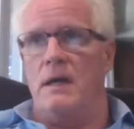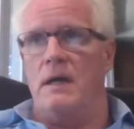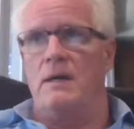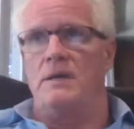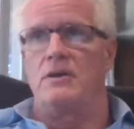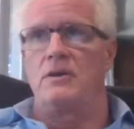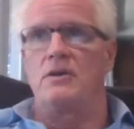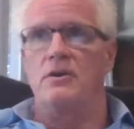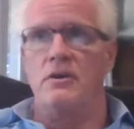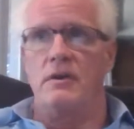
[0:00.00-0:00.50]

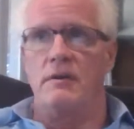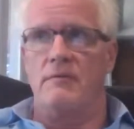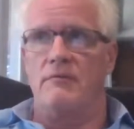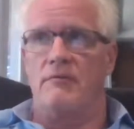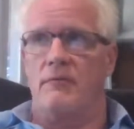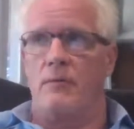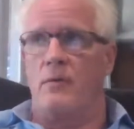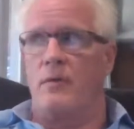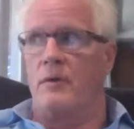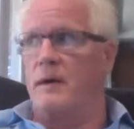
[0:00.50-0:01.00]
It's
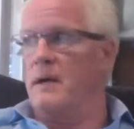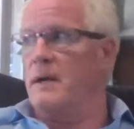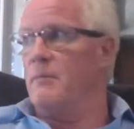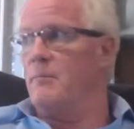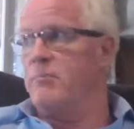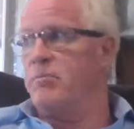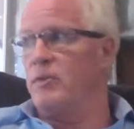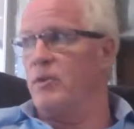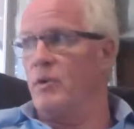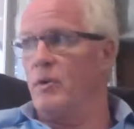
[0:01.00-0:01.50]
good for
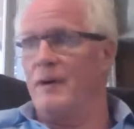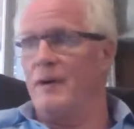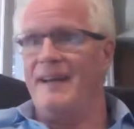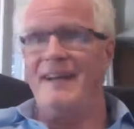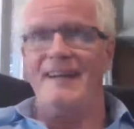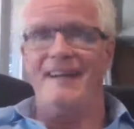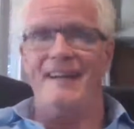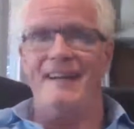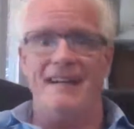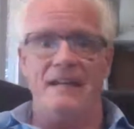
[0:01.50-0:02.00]

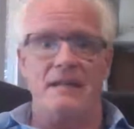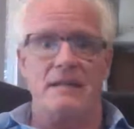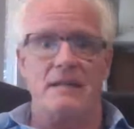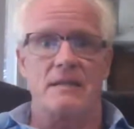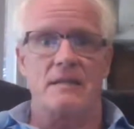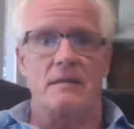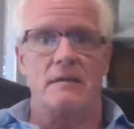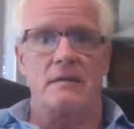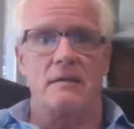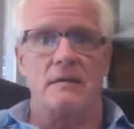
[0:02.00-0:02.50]

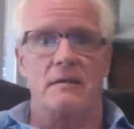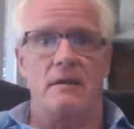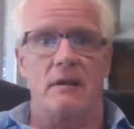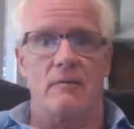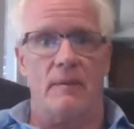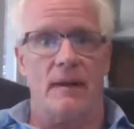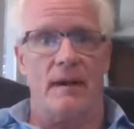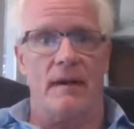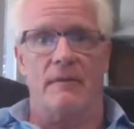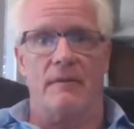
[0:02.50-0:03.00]
employees
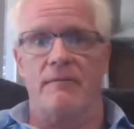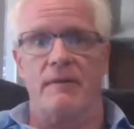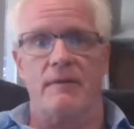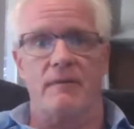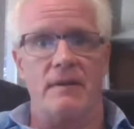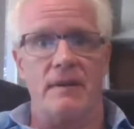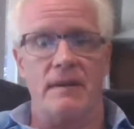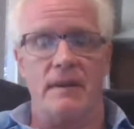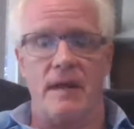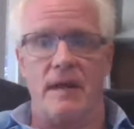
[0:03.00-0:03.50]
that are making
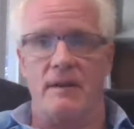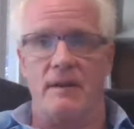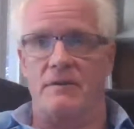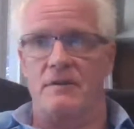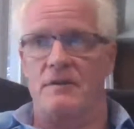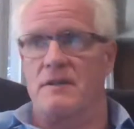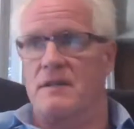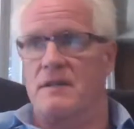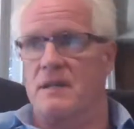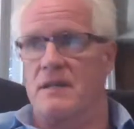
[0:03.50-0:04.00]

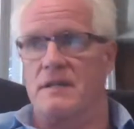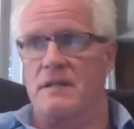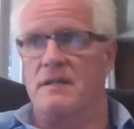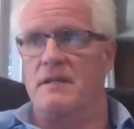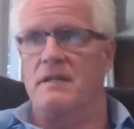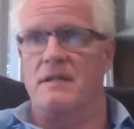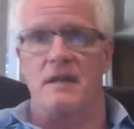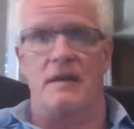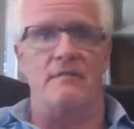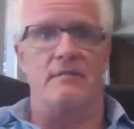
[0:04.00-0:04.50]
50,000,
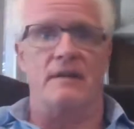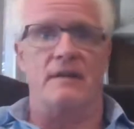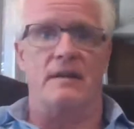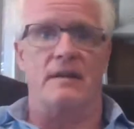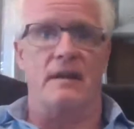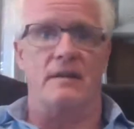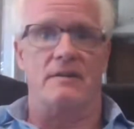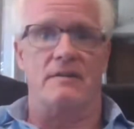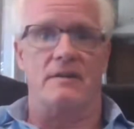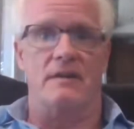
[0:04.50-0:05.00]
60,
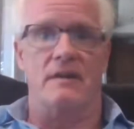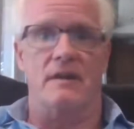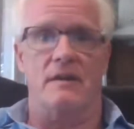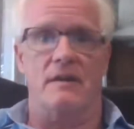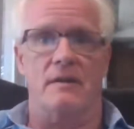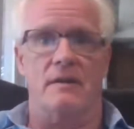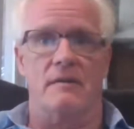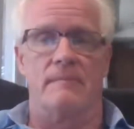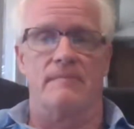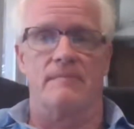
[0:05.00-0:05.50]
70,000 a
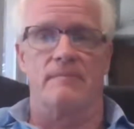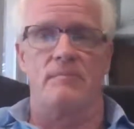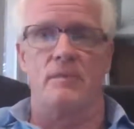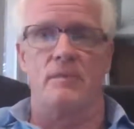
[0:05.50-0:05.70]
year